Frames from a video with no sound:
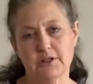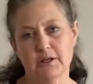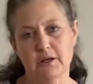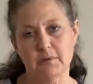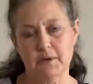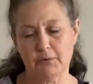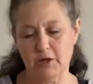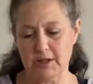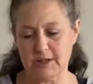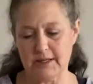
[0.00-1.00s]
I'm
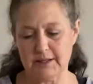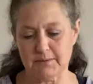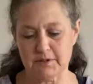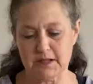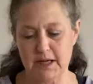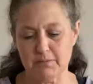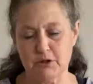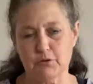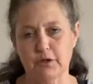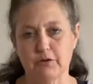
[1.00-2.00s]
going to take some tape
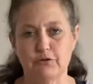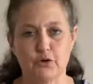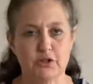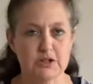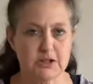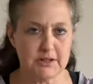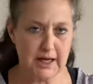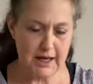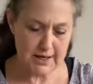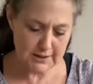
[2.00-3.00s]
to reinforce the
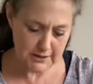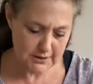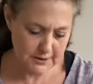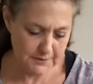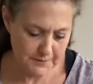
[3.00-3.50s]
sides.